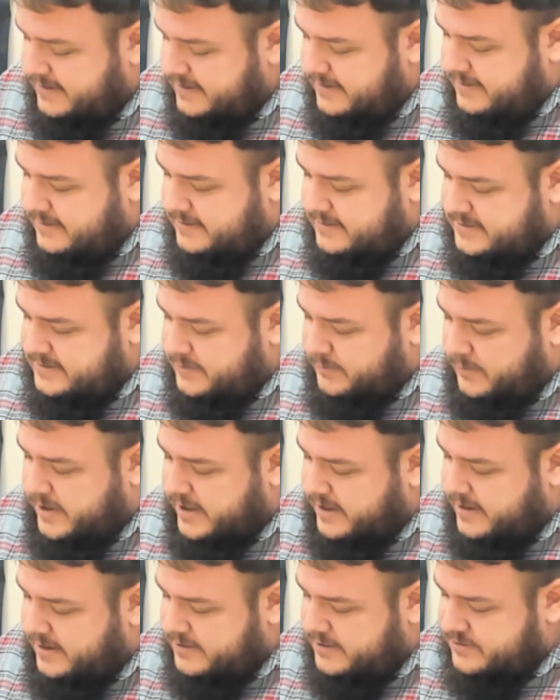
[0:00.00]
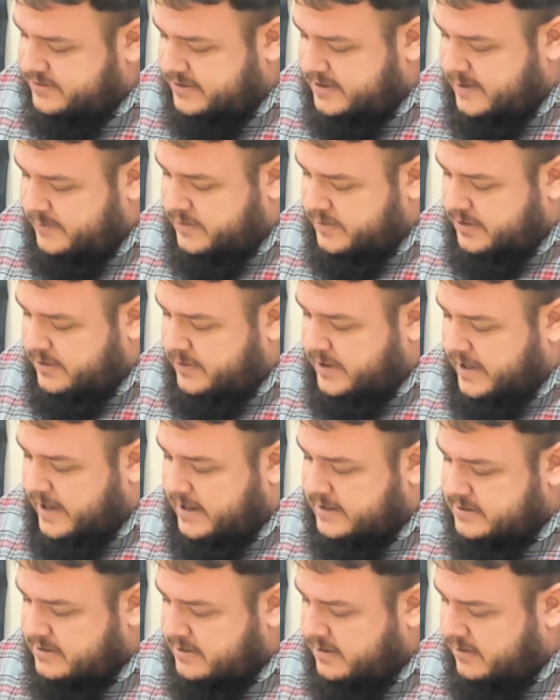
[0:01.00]
There's a 1-800 number you
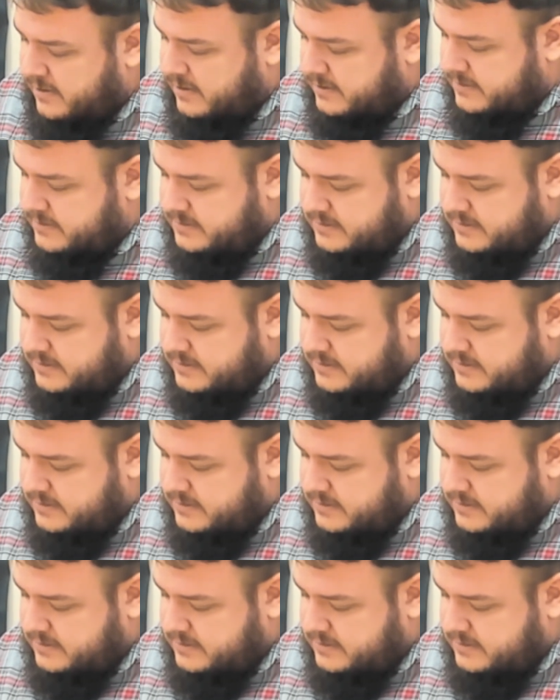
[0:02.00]
can't call.